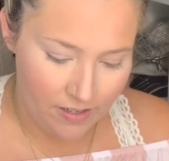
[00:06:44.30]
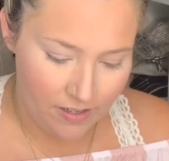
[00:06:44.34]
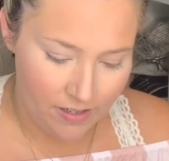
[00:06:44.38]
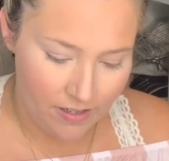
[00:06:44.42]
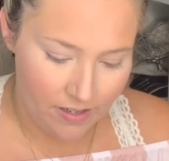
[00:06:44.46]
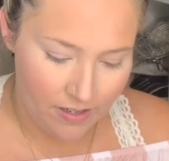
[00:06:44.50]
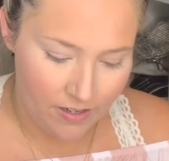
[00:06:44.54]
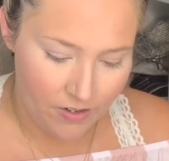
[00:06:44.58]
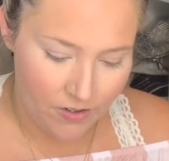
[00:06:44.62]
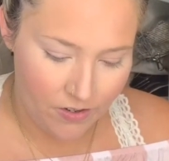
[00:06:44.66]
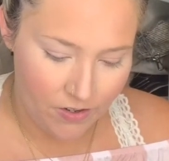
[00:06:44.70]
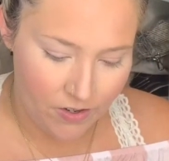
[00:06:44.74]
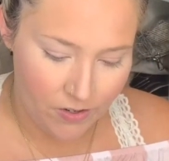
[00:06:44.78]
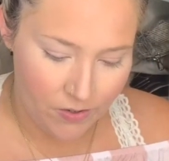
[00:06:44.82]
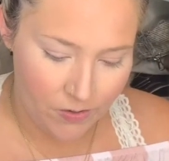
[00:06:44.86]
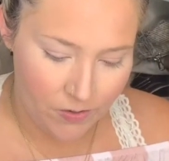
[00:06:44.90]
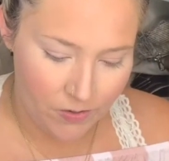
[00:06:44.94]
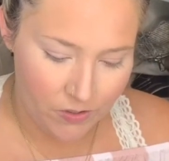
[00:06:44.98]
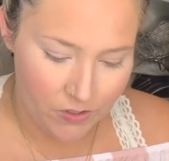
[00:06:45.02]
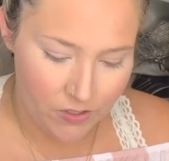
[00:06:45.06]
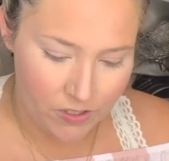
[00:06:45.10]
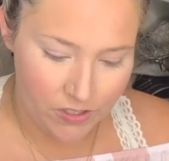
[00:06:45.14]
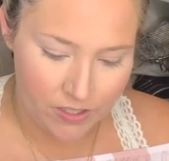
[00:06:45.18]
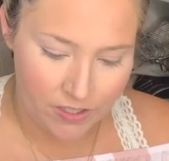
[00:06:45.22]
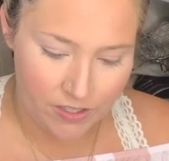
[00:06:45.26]
I don't know, it was
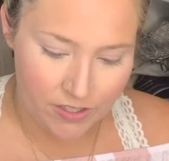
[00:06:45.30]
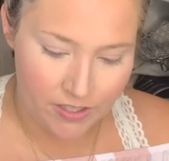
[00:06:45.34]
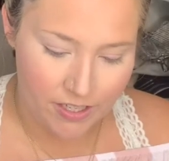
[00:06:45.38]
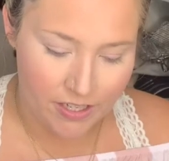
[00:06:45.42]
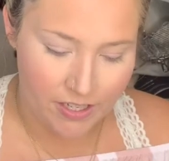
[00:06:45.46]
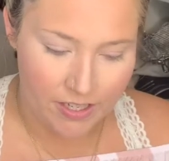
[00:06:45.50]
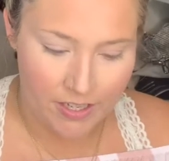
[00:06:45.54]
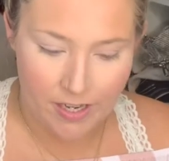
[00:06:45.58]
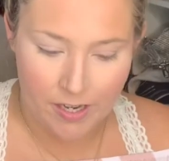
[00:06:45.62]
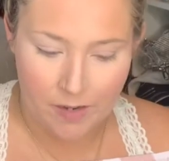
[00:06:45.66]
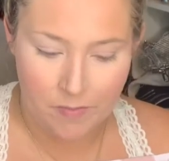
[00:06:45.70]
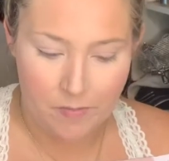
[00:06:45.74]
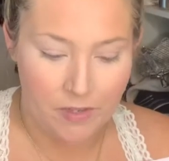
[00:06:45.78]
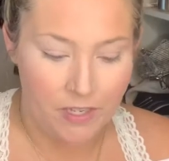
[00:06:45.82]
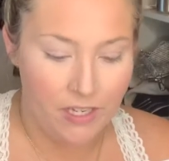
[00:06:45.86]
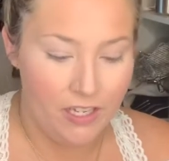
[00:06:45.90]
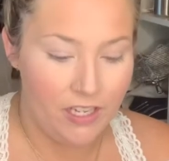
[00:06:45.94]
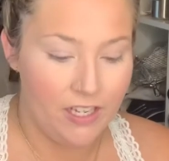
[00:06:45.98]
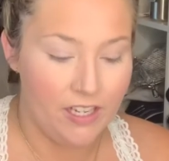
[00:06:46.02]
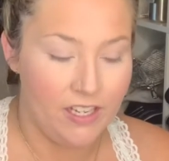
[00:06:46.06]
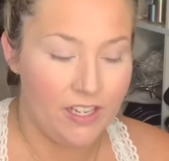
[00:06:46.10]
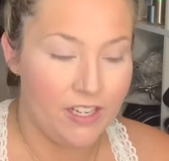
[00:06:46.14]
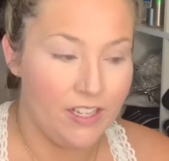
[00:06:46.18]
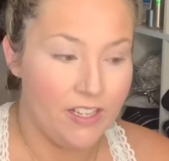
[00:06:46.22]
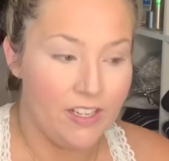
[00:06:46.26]
just looking at me,
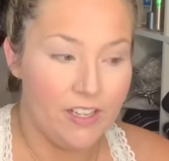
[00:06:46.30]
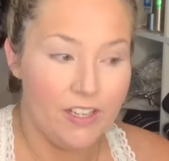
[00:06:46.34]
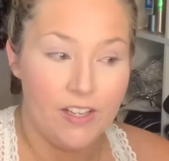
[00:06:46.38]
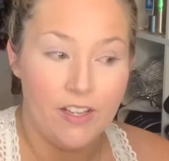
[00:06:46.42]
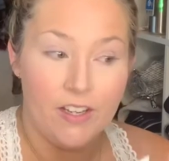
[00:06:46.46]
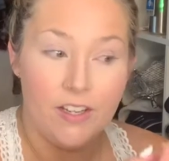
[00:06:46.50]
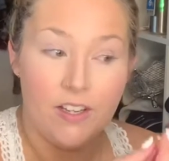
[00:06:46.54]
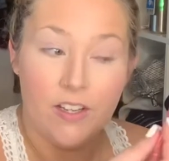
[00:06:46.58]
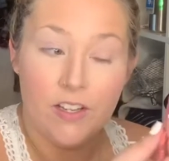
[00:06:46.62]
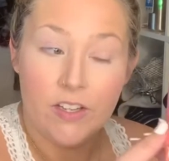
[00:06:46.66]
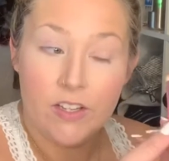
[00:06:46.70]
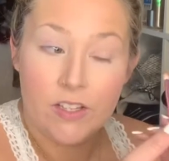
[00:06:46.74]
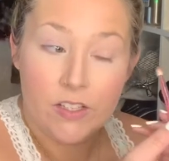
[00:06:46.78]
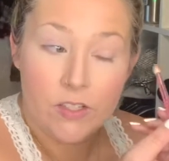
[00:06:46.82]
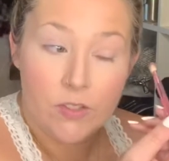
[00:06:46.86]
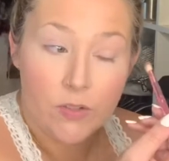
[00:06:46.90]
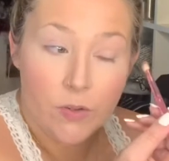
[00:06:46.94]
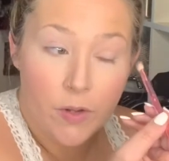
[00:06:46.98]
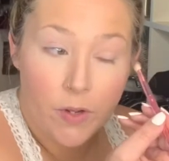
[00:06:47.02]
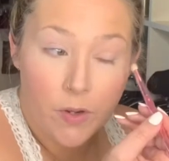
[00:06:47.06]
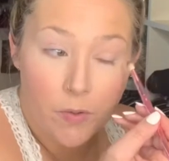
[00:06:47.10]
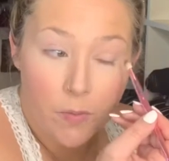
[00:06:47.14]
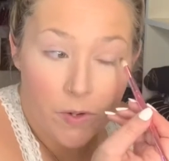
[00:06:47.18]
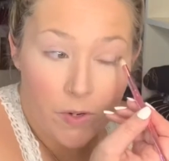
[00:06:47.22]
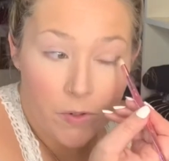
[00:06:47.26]
so
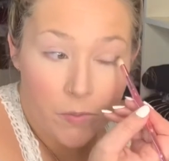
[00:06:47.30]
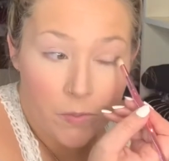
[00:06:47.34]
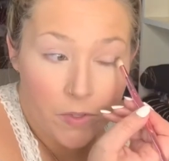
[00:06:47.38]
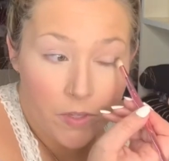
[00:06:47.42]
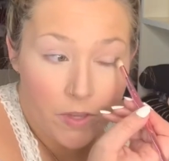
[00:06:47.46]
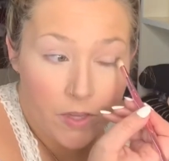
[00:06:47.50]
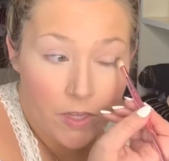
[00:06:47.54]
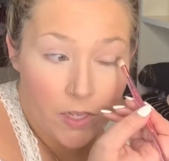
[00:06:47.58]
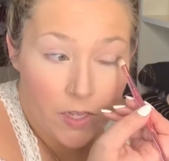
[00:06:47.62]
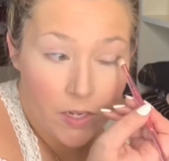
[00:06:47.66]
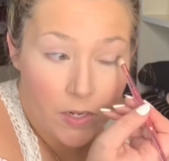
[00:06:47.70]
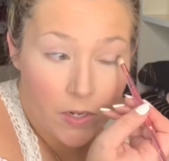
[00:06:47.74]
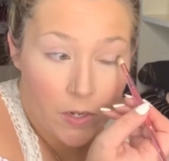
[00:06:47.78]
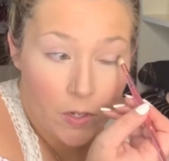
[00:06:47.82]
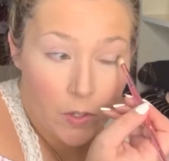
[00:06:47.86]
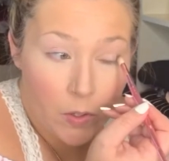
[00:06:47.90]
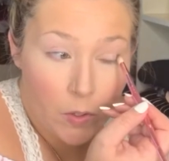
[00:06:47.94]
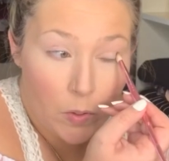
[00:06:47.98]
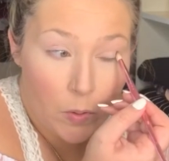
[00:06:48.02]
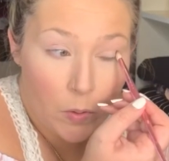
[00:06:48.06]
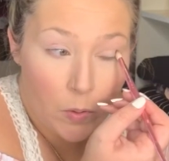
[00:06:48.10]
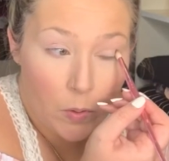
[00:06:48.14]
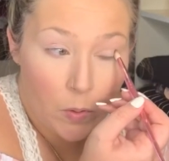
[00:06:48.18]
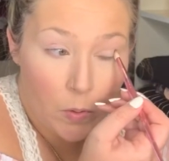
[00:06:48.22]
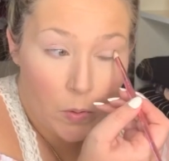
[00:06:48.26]
I went with it.
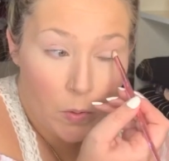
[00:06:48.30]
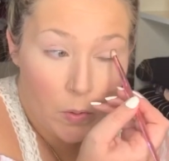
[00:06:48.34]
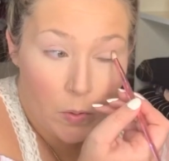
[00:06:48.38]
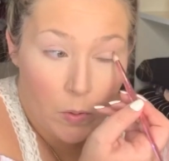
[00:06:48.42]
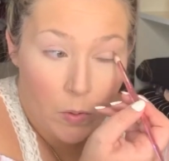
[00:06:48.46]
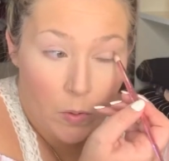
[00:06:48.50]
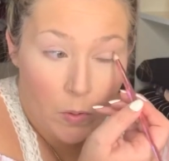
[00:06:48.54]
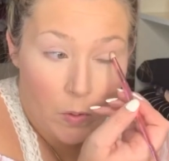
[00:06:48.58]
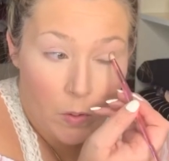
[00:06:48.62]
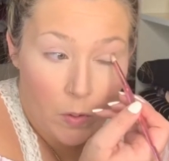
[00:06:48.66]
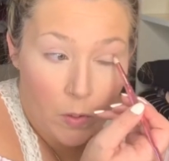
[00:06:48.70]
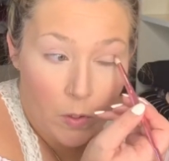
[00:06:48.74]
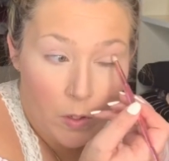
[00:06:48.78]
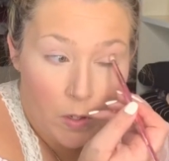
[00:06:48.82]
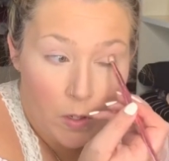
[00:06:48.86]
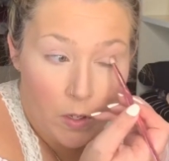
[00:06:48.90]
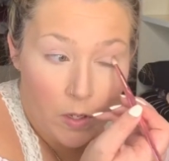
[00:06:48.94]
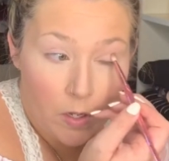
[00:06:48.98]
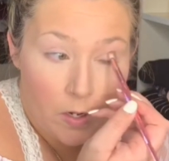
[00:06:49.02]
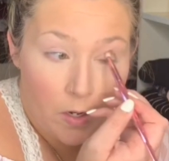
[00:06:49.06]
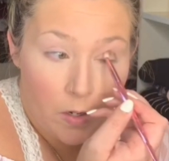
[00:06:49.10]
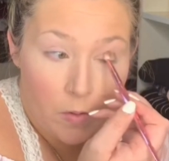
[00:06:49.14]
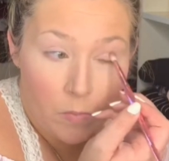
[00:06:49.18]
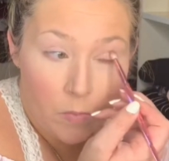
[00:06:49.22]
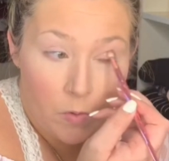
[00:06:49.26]

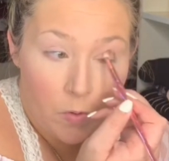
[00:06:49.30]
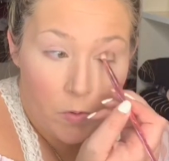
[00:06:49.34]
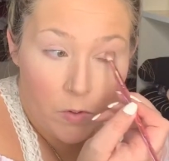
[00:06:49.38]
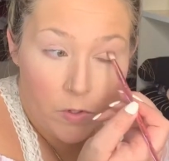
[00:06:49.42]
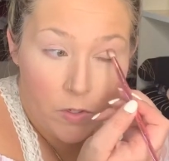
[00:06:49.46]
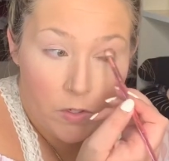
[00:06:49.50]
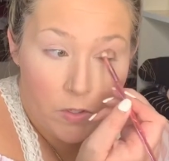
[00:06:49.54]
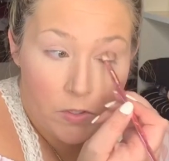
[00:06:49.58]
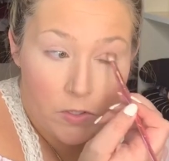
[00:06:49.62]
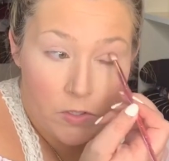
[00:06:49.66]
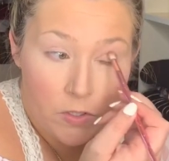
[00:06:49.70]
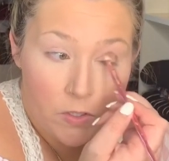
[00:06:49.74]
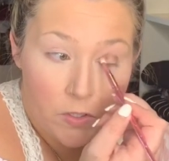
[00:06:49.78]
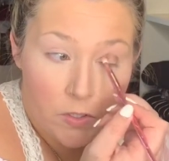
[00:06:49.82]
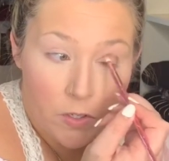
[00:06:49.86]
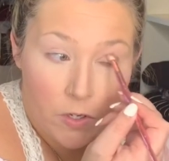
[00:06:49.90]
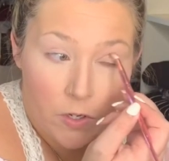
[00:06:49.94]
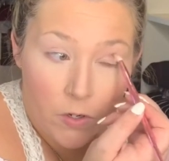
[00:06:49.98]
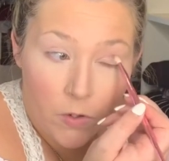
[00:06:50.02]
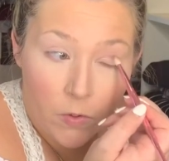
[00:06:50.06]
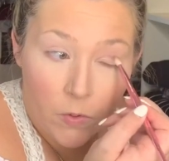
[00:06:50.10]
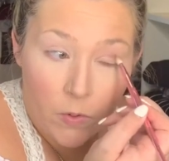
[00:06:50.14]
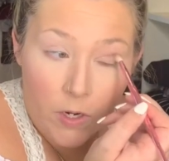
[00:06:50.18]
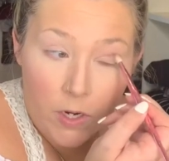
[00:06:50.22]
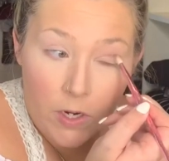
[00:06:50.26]
And I'm going to
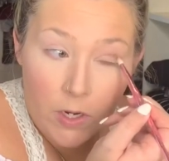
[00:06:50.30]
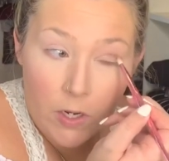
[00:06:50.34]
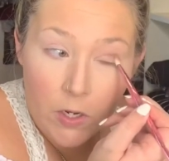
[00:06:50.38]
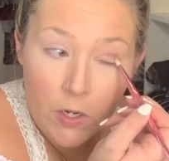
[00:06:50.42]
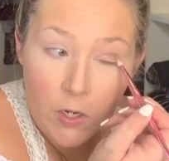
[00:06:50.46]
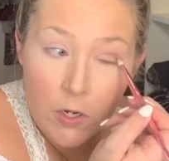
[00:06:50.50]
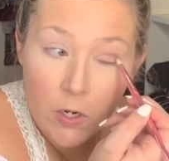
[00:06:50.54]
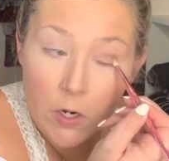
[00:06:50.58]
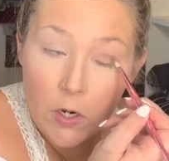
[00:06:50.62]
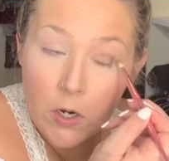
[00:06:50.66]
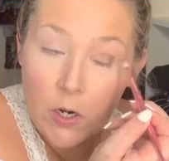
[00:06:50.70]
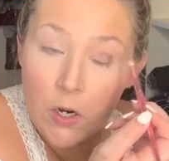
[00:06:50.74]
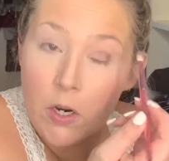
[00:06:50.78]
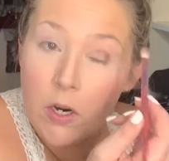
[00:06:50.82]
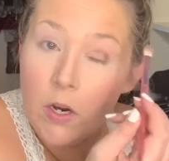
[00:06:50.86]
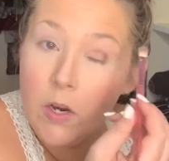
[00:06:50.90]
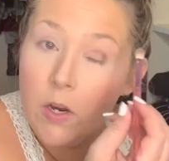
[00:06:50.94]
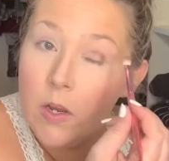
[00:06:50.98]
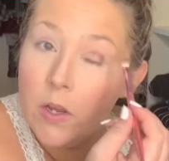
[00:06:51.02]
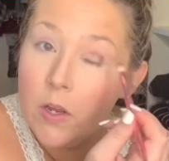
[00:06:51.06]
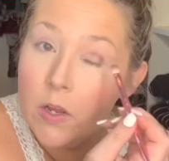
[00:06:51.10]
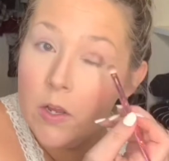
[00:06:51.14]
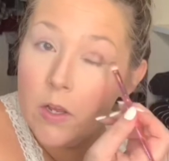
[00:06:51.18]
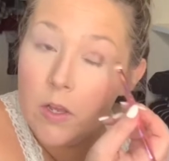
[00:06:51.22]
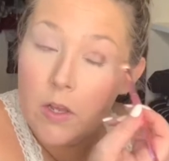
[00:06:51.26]
start right here
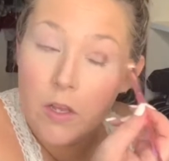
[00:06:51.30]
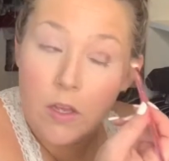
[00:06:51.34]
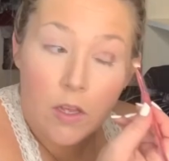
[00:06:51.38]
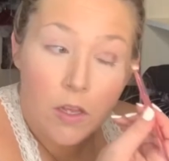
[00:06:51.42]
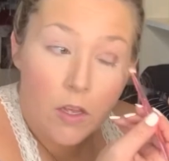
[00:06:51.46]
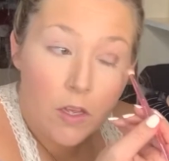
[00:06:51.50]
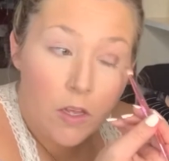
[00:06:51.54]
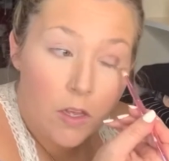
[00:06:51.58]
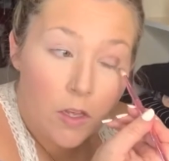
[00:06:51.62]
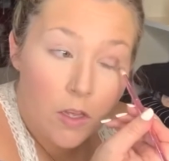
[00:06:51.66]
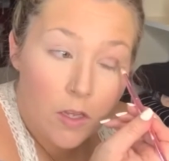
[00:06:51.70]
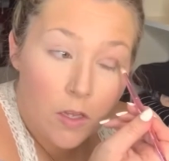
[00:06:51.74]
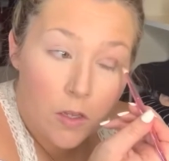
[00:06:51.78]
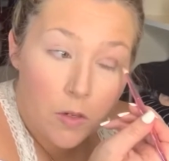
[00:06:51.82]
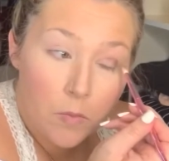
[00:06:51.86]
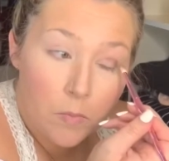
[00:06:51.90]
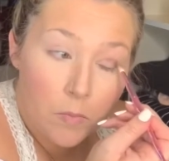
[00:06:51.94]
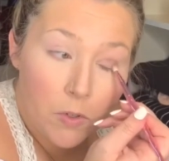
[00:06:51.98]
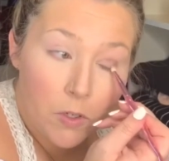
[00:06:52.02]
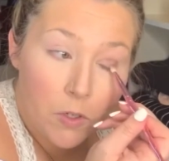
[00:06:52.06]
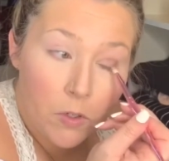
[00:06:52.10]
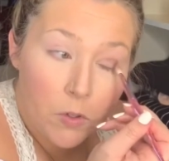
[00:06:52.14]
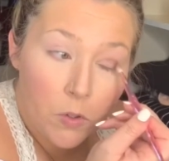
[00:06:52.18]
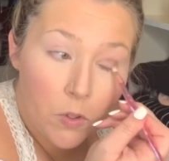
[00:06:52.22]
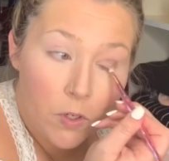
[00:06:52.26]
in
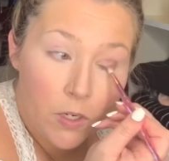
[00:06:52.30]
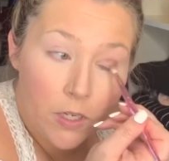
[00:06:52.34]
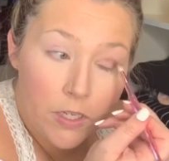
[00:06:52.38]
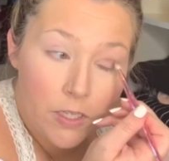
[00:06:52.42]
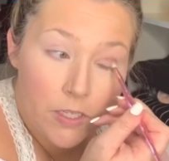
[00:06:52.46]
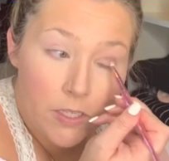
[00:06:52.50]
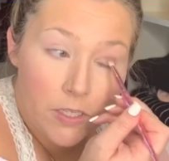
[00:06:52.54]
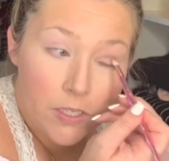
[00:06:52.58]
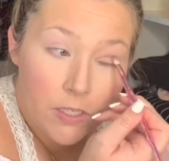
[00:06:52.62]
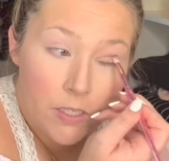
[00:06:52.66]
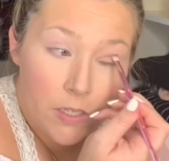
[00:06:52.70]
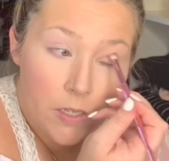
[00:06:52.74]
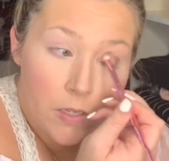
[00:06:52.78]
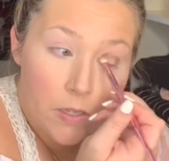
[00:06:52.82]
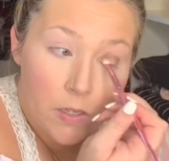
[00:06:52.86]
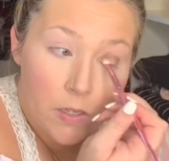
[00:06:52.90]
my crease